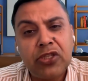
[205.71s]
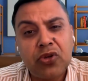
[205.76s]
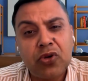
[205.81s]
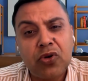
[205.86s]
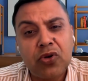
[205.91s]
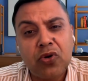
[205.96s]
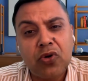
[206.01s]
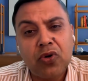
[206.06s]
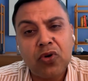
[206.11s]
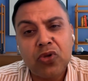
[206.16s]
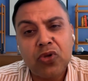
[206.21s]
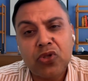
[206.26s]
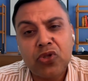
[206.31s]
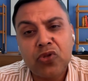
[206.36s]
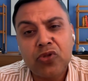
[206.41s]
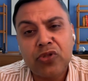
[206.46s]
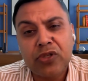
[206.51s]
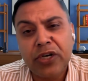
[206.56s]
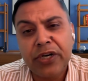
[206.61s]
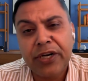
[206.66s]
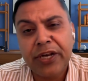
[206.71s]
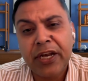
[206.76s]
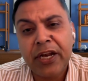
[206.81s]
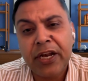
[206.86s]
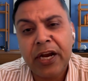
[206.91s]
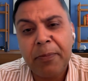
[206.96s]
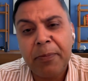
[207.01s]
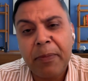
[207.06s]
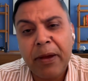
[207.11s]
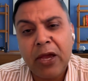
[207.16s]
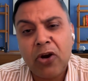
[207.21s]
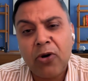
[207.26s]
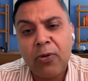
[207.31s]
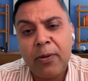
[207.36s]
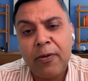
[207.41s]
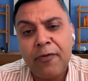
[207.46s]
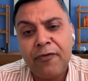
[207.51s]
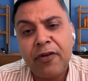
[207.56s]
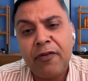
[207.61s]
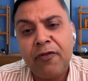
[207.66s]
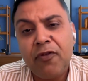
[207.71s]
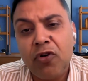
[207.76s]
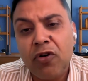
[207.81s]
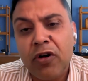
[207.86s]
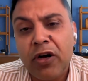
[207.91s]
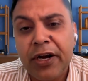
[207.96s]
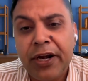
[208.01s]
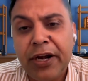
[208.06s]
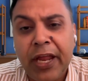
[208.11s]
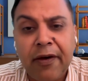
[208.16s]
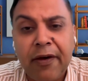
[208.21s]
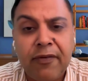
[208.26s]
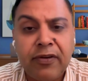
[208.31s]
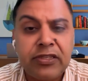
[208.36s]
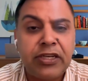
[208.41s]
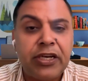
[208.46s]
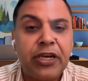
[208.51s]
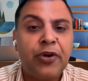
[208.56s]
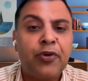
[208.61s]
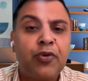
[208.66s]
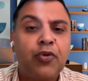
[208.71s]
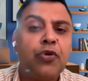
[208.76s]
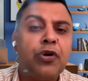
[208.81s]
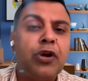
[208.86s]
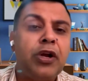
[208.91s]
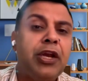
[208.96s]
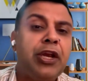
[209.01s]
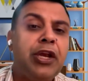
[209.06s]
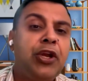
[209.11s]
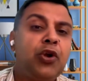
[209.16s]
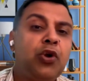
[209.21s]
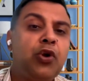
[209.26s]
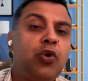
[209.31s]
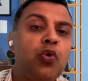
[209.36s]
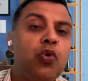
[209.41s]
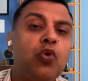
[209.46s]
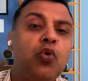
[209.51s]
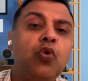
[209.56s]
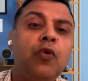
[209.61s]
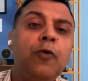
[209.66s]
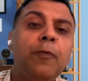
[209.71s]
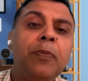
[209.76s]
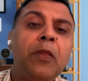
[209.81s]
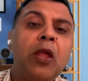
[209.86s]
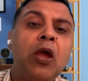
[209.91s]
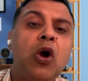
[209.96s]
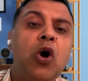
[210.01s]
So certain gut microbes, if you have low gut diversity, it could lead to